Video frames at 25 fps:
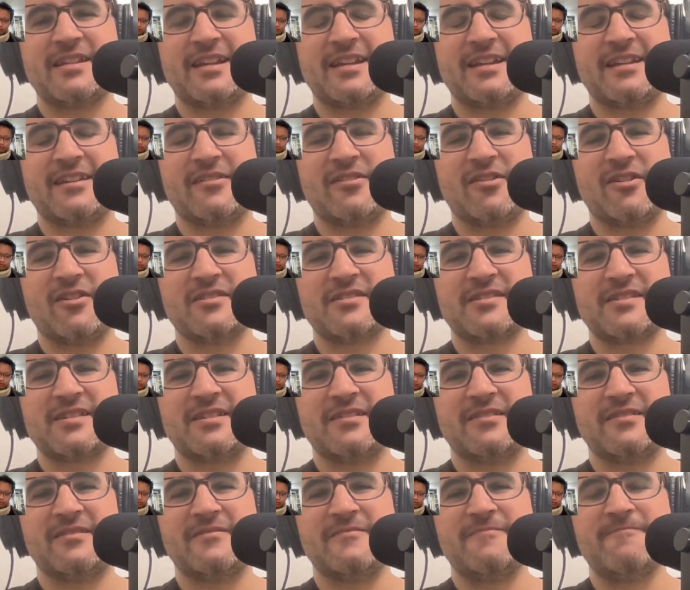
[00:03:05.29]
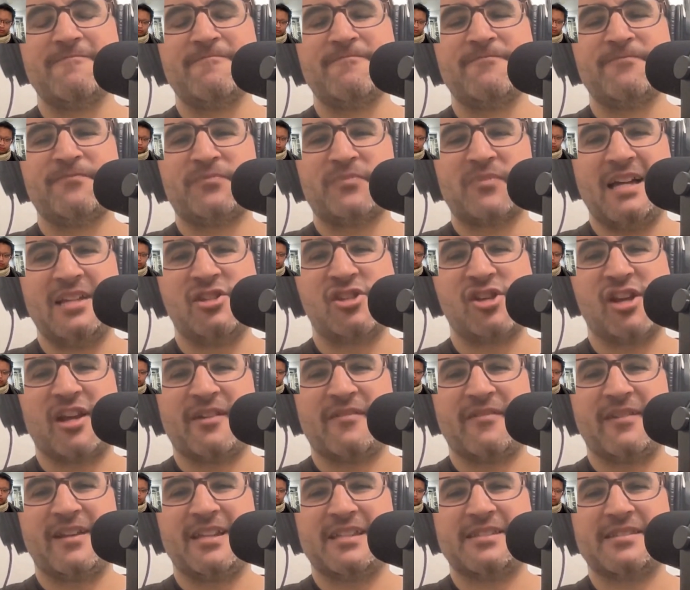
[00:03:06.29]
And it also
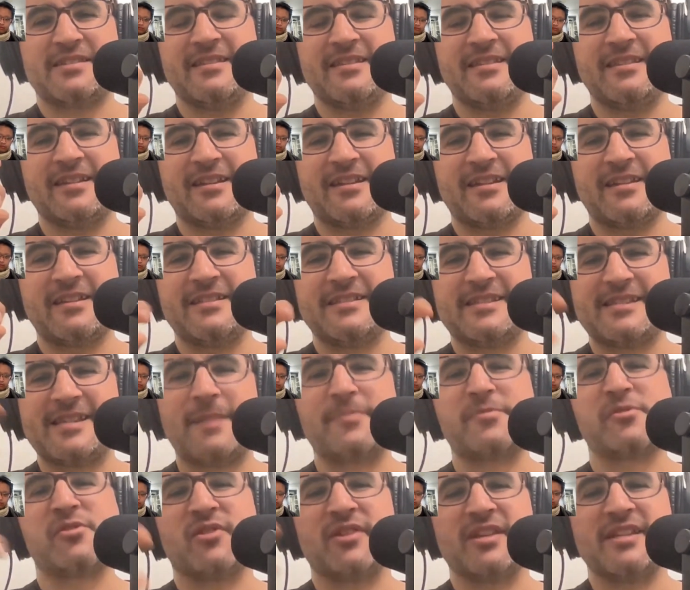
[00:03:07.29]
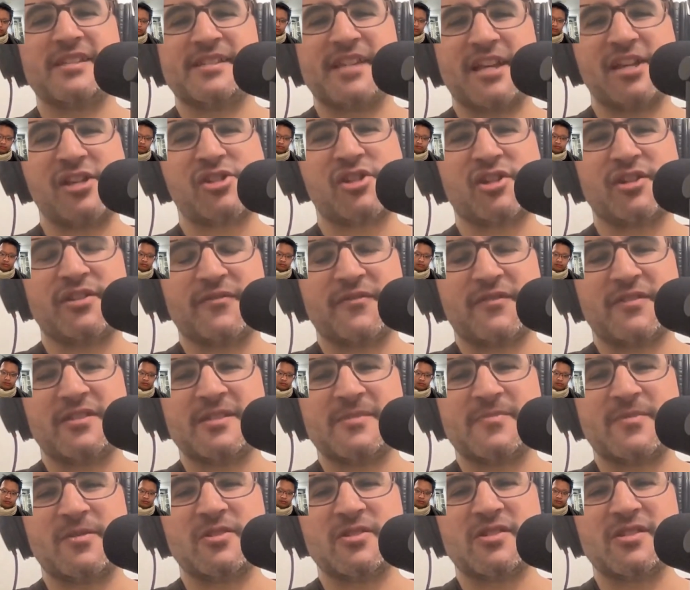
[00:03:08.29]
generates the conceptualization of
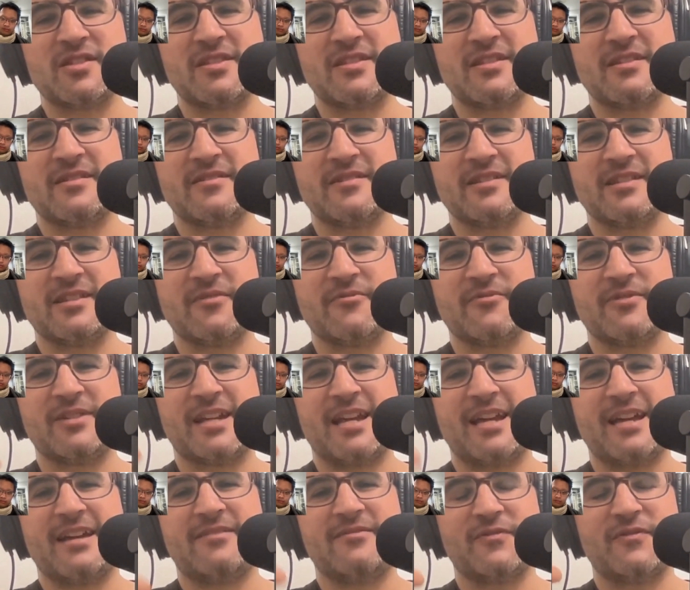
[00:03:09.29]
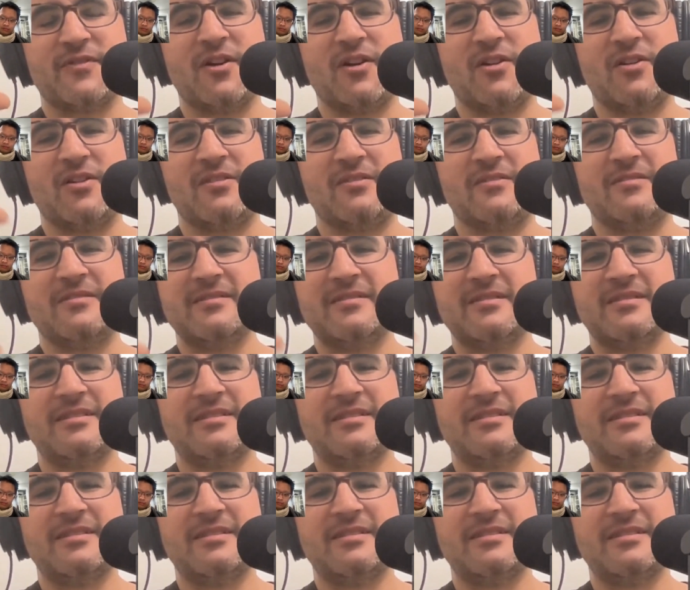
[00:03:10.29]
conspiracy theory that we now all